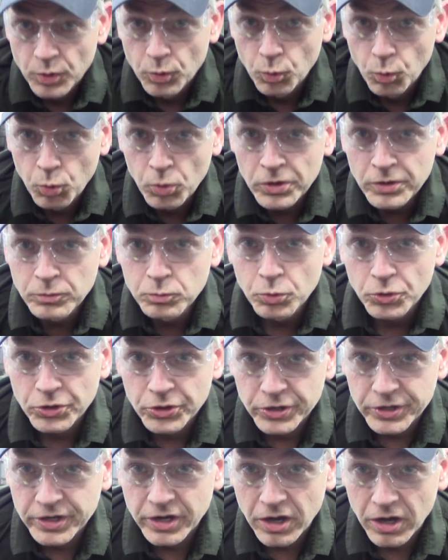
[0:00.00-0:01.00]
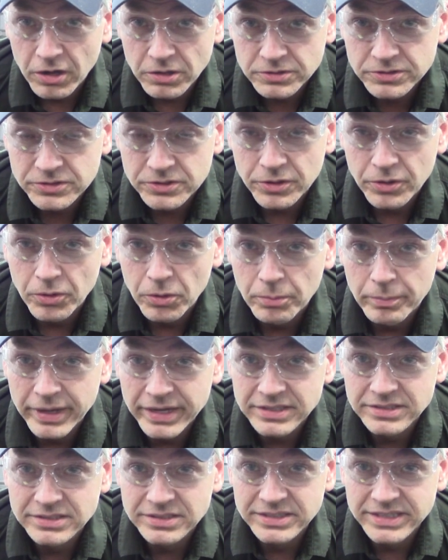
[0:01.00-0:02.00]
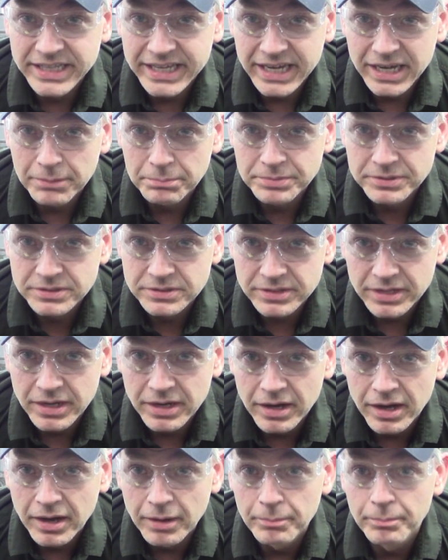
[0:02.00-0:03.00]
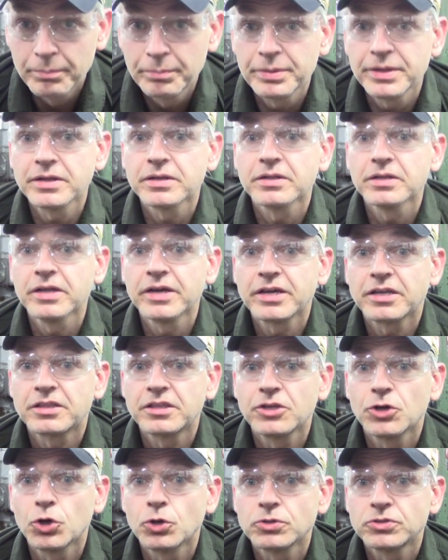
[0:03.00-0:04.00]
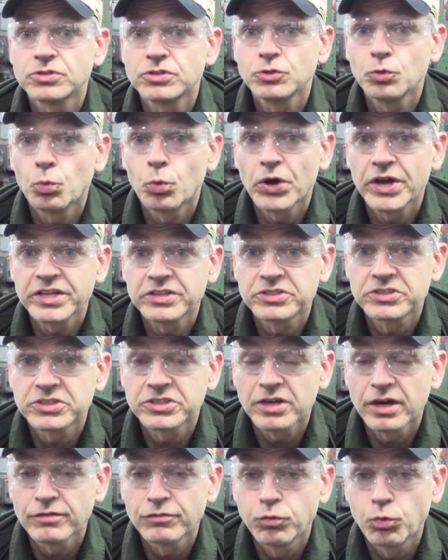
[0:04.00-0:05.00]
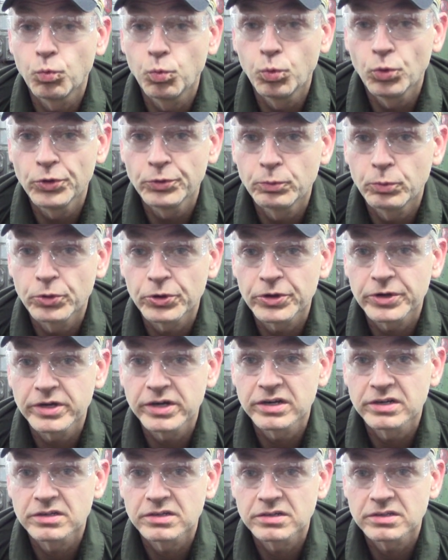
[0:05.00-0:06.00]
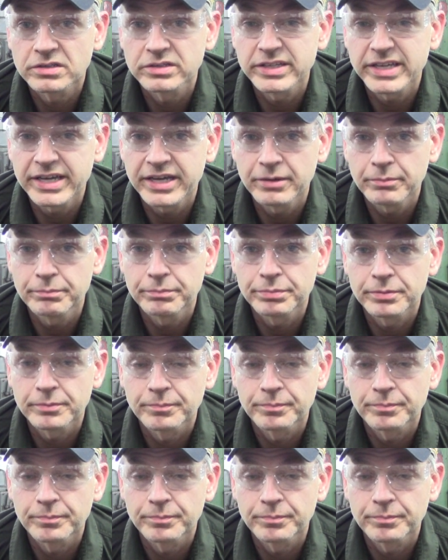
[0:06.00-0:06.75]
Woodward also makes lamps a bit like the OC White stuff. Woodward lamp,